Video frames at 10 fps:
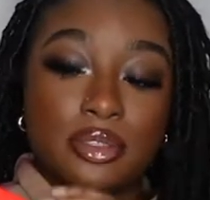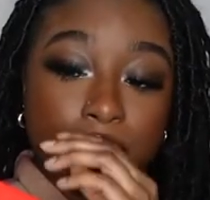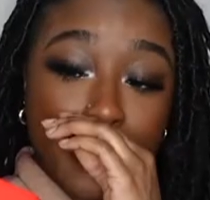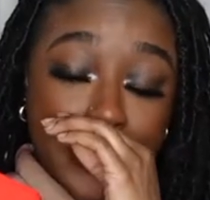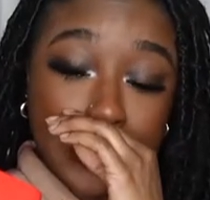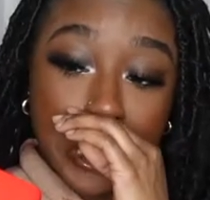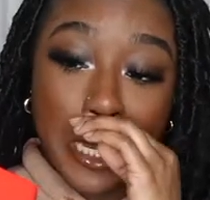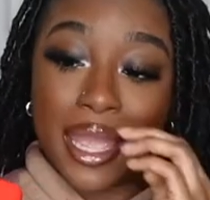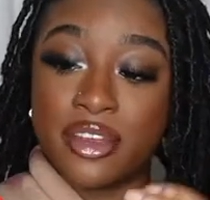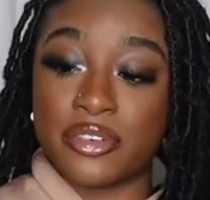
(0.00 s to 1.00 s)
the best
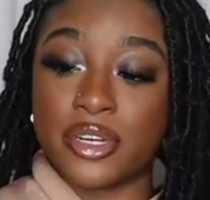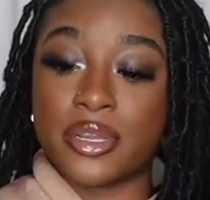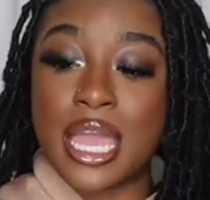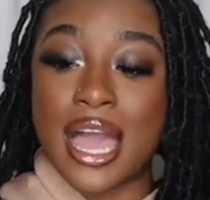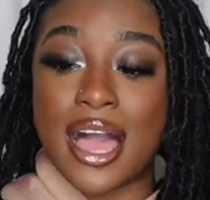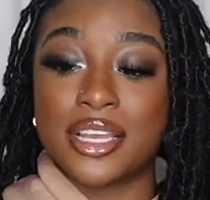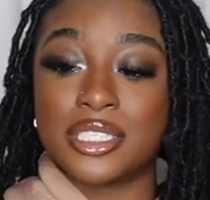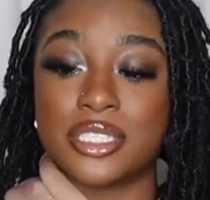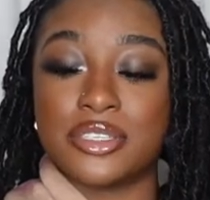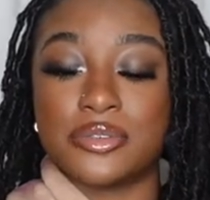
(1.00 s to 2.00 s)
thing ever. I
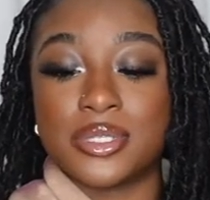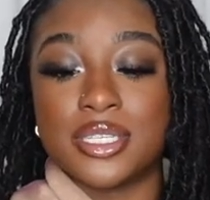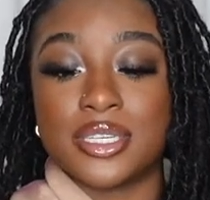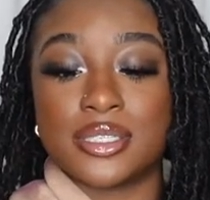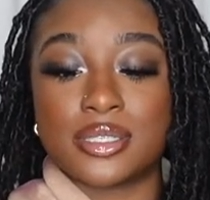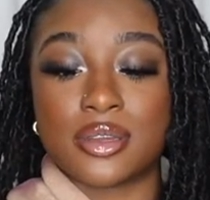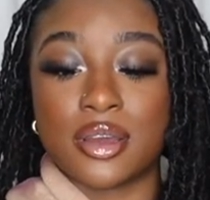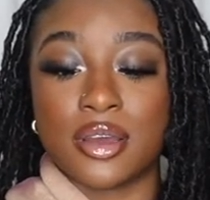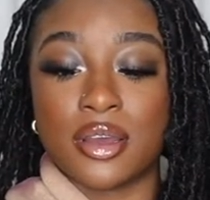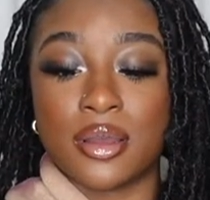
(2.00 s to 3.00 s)
actually use this
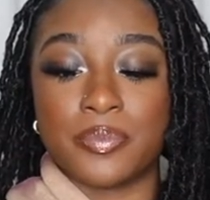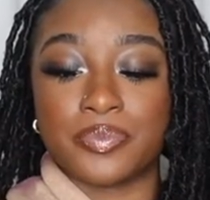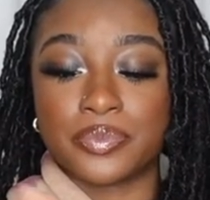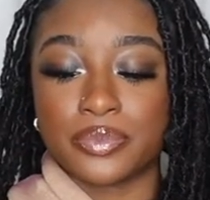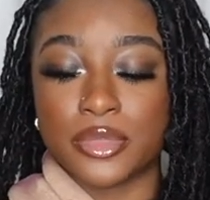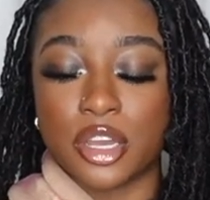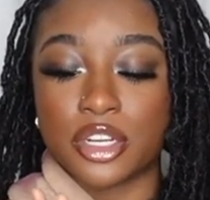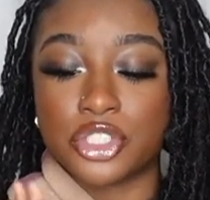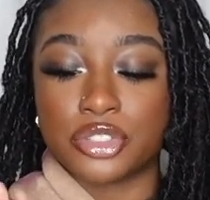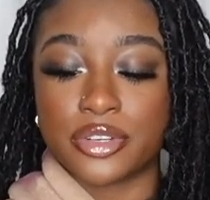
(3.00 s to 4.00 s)
on
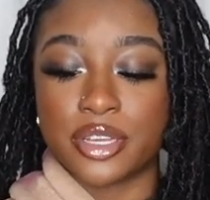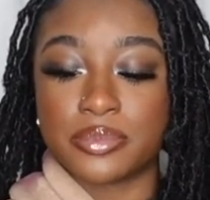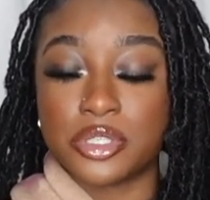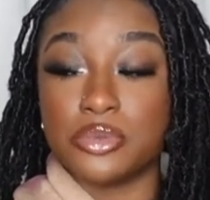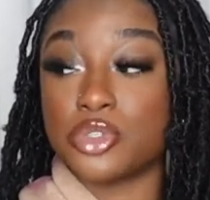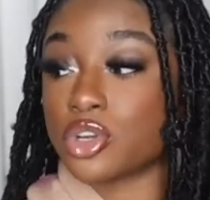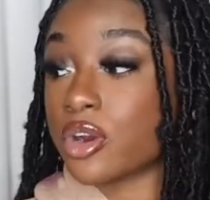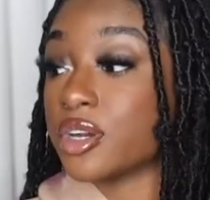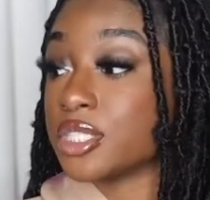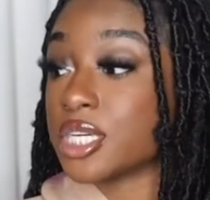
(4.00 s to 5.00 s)
a trip to
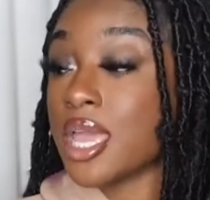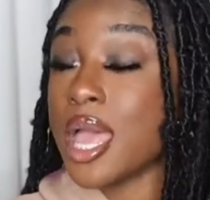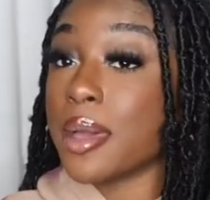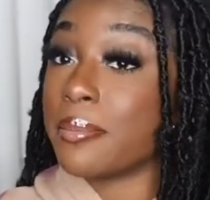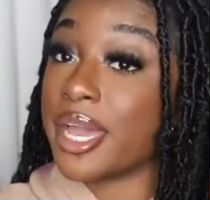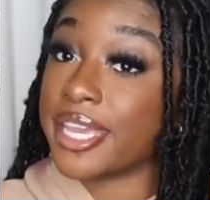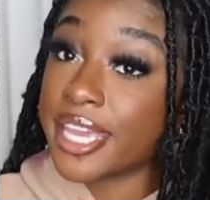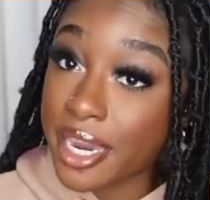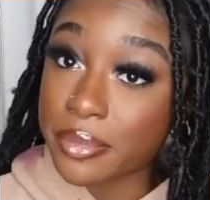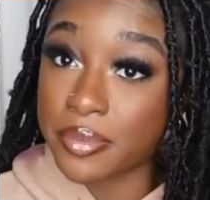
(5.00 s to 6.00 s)
charge my
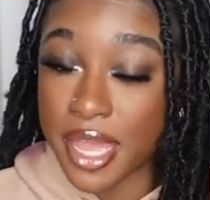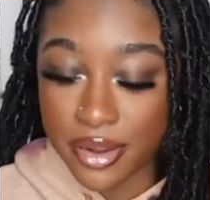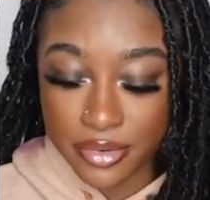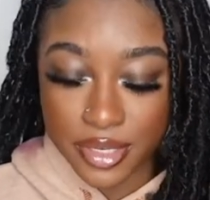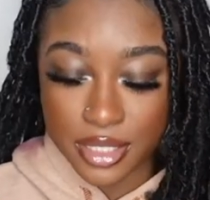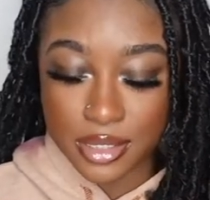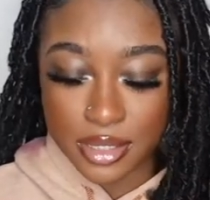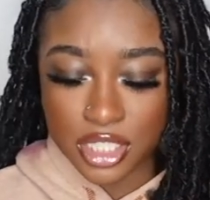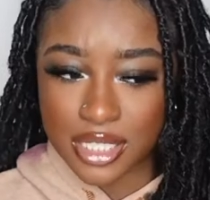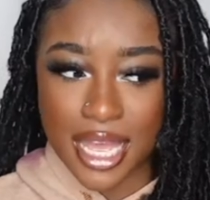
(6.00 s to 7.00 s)
camera
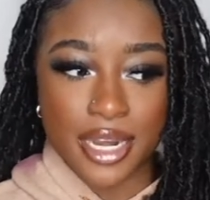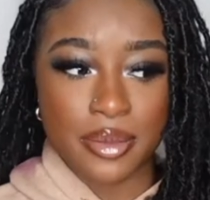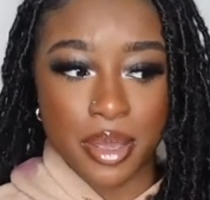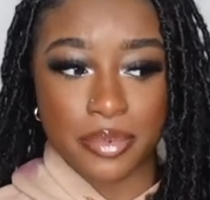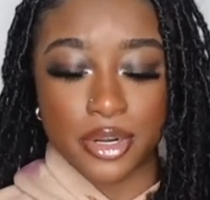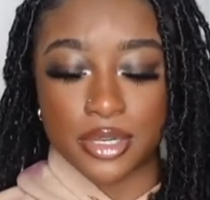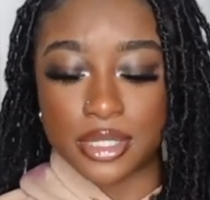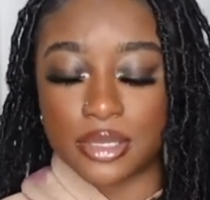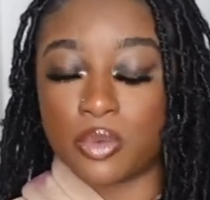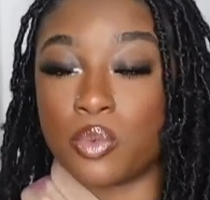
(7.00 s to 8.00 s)
batteries. Just had it in my
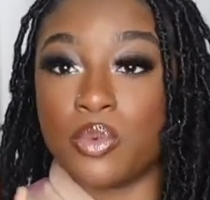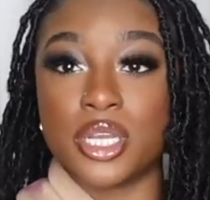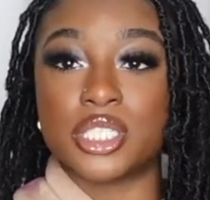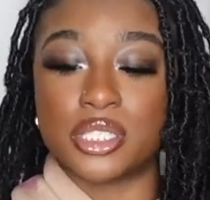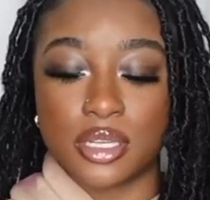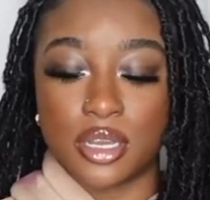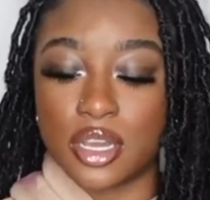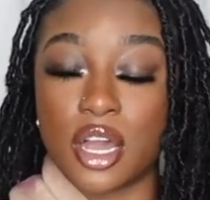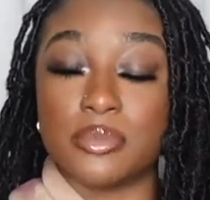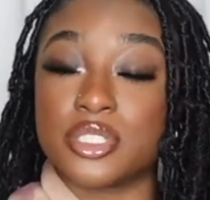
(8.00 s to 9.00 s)
purse, which
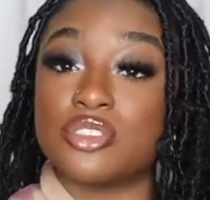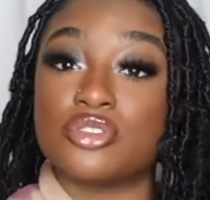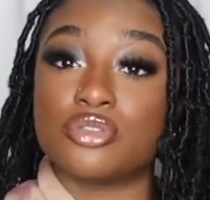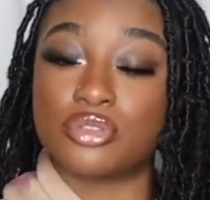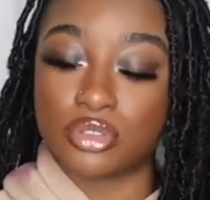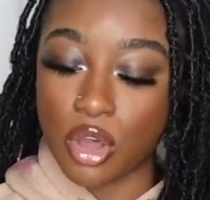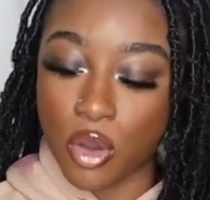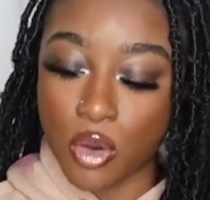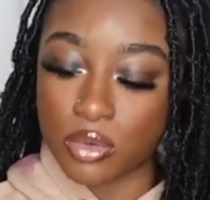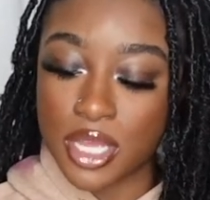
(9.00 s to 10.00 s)
comes in
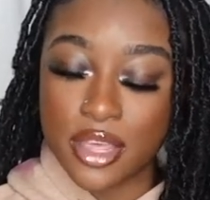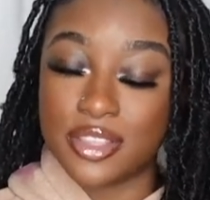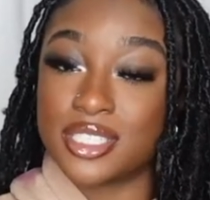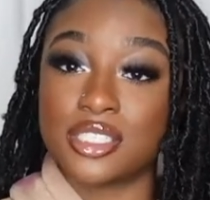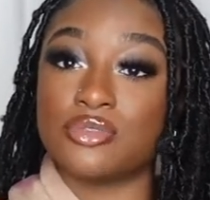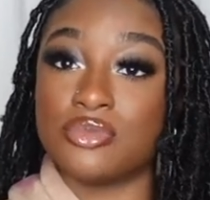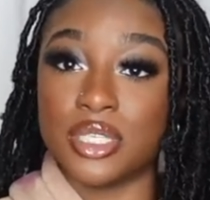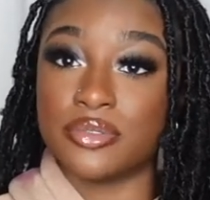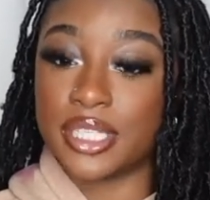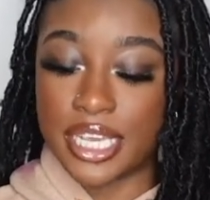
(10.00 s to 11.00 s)
so, this is
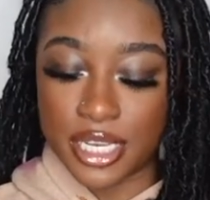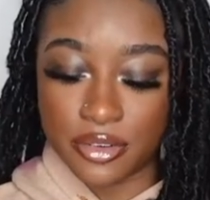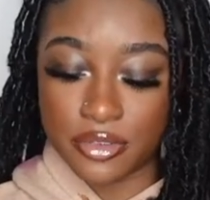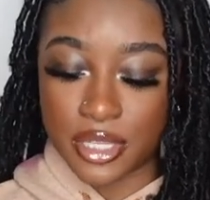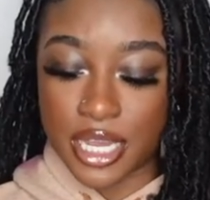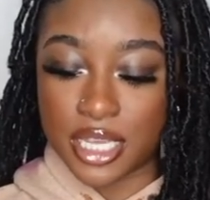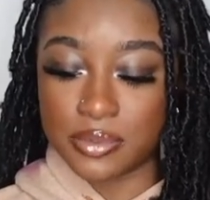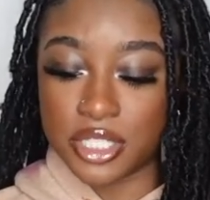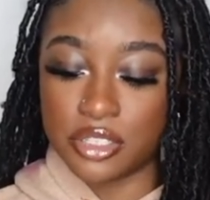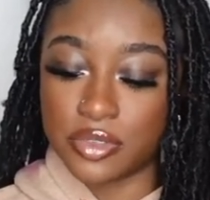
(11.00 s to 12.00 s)
really, really handy for that.
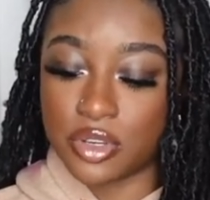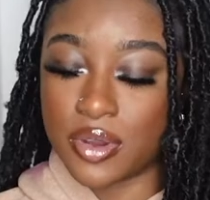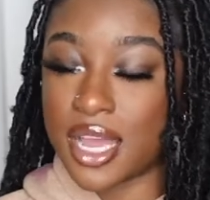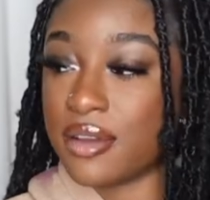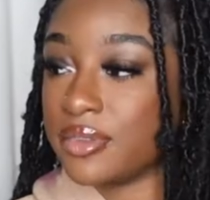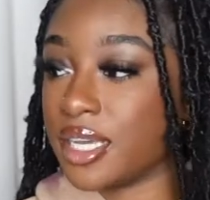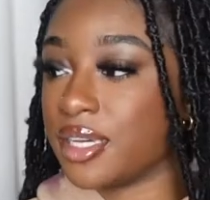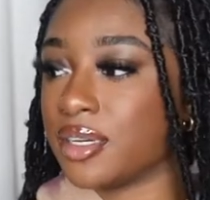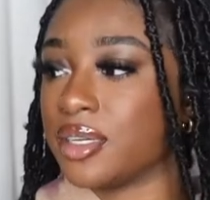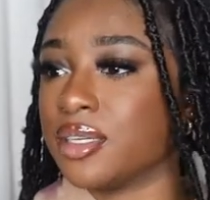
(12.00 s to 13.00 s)
Especially if you don't have
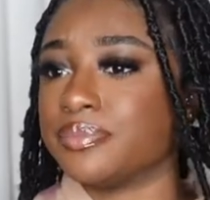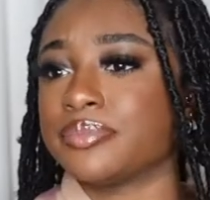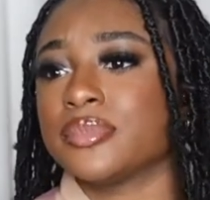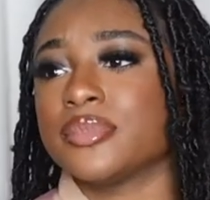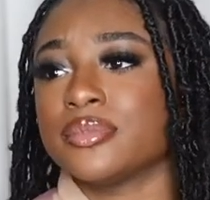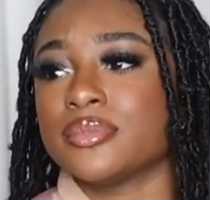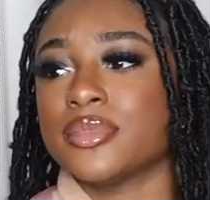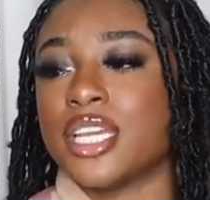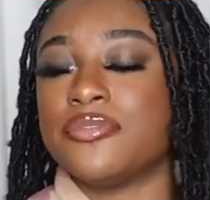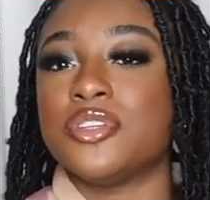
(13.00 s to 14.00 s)
like a,
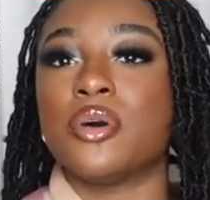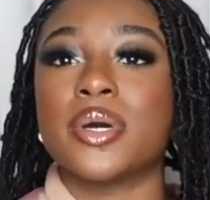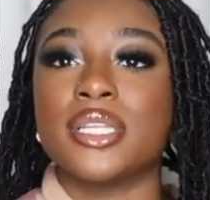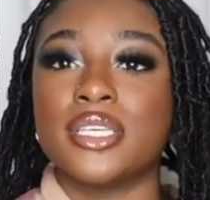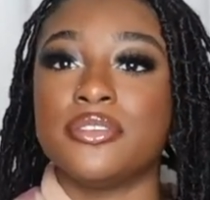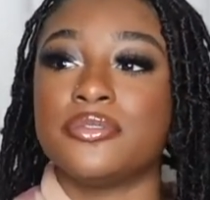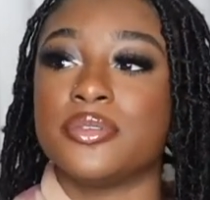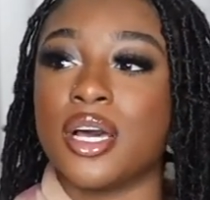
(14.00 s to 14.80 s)
if you don't want to leave,